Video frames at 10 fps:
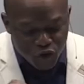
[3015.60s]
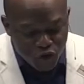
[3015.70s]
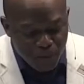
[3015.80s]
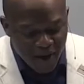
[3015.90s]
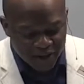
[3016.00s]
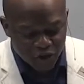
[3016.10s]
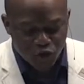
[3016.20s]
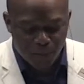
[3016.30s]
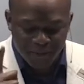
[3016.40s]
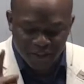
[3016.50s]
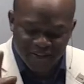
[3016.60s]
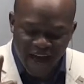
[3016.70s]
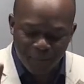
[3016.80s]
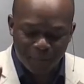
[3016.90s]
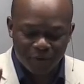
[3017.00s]
humor to build
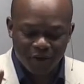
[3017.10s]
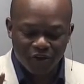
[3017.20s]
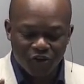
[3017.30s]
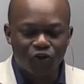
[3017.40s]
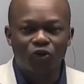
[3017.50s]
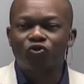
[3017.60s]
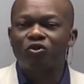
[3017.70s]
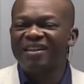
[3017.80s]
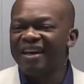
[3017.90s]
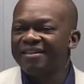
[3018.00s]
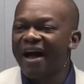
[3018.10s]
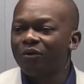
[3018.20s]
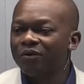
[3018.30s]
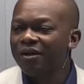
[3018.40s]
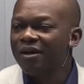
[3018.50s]
up, not to tear
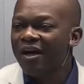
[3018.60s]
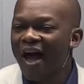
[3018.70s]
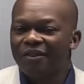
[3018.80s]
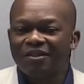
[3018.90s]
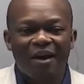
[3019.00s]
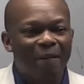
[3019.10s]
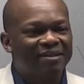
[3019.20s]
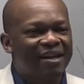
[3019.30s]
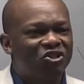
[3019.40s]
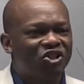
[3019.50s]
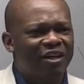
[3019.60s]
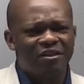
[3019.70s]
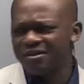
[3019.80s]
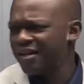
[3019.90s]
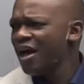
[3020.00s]
down. Other day, my son
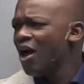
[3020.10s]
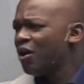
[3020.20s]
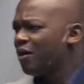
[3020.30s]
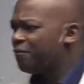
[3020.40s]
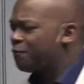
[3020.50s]
Jaden said uh,